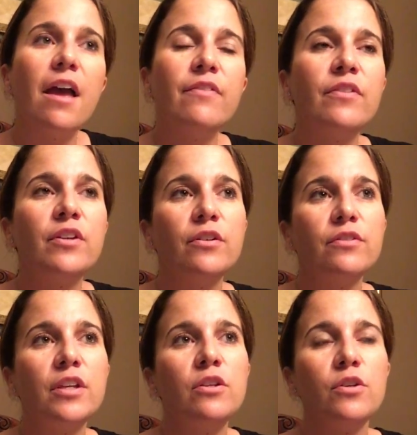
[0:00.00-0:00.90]
And then the other
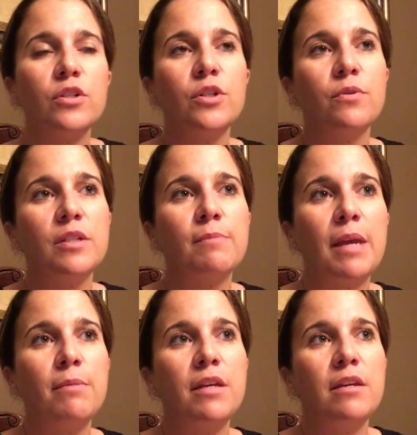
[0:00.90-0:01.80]
thing you can do is
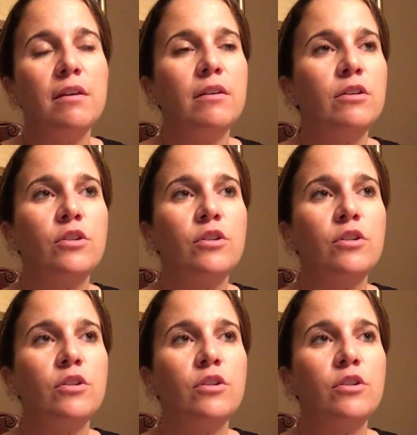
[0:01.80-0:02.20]
maybe